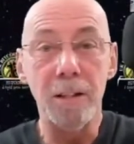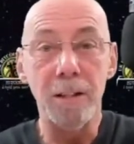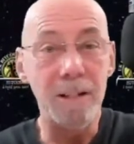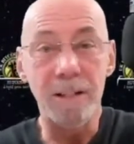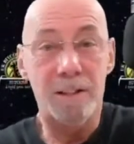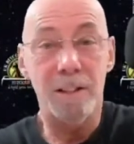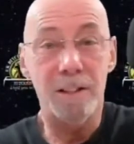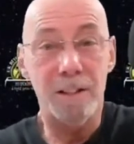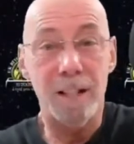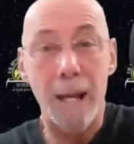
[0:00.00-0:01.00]
This exactly.
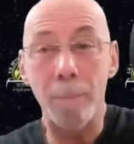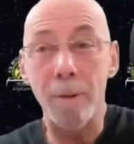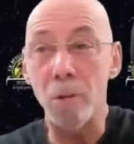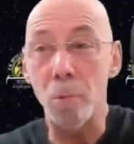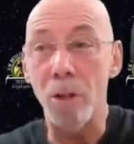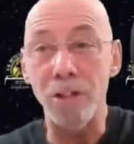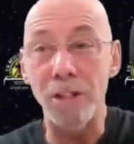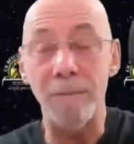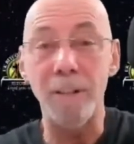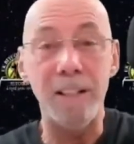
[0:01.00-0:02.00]
just happens once
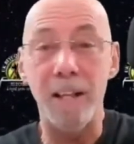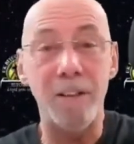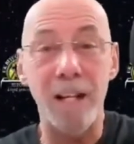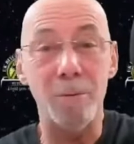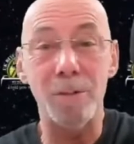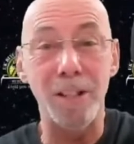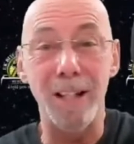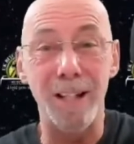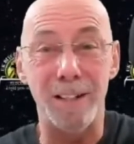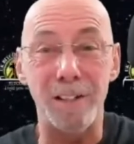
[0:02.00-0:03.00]
every ten thousand
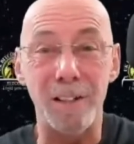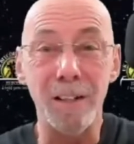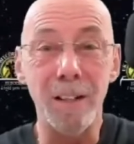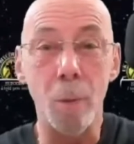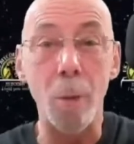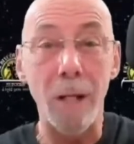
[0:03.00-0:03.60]
years, and we're